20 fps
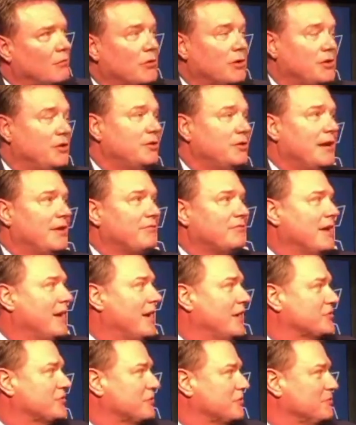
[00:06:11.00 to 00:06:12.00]
Well, you'd have
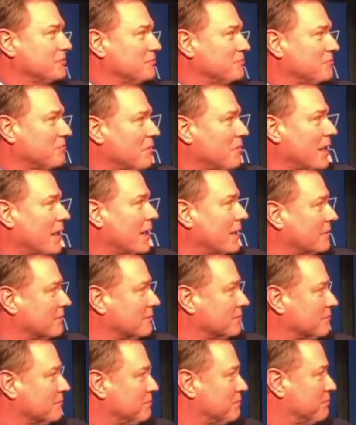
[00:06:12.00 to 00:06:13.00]
to ask my
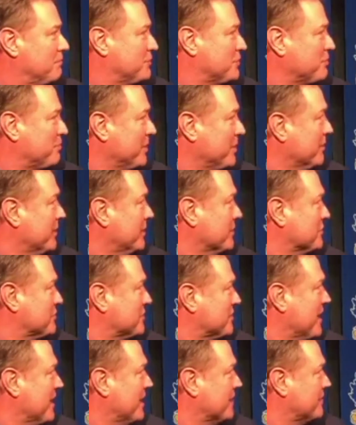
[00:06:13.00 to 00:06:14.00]

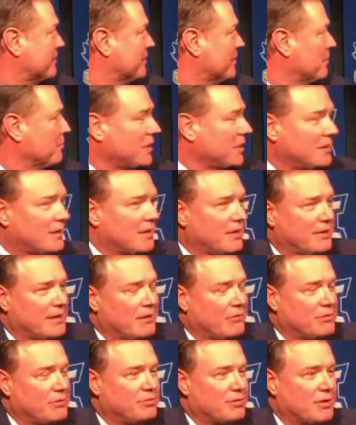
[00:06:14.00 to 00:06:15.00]
superiors that. I mean,
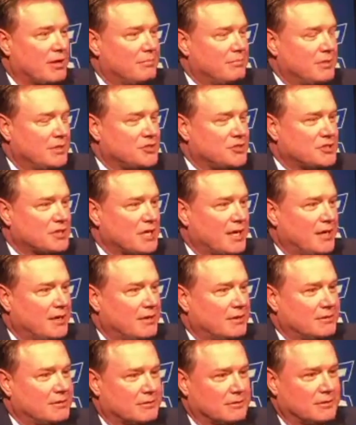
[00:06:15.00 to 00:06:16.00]
that would probably be
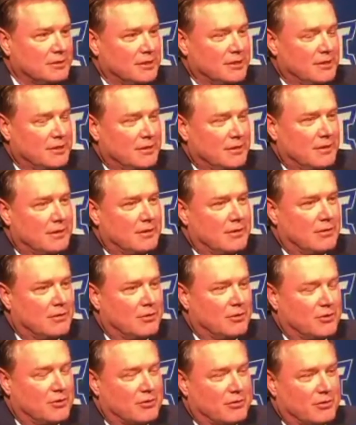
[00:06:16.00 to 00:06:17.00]
Shan
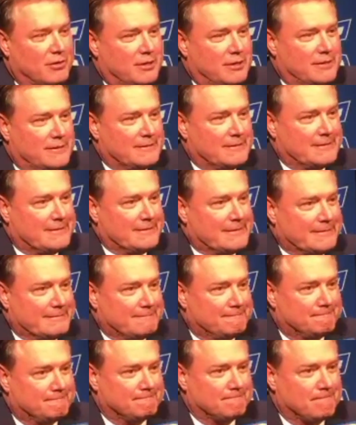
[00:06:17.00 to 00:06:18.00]

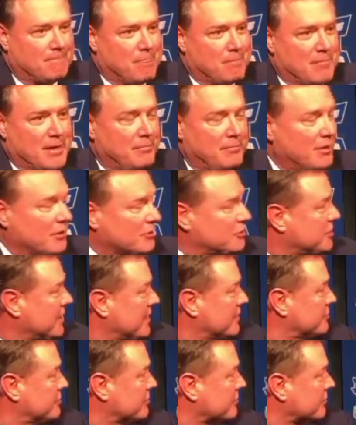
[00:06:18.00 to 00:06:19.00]
or maybe our
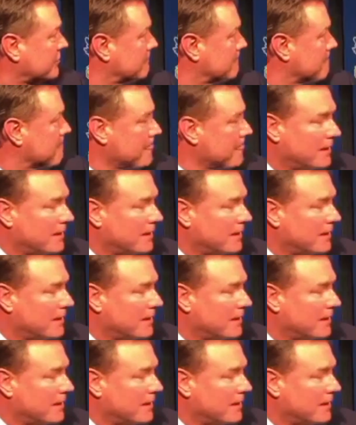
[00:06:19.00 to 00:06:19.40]
chancellor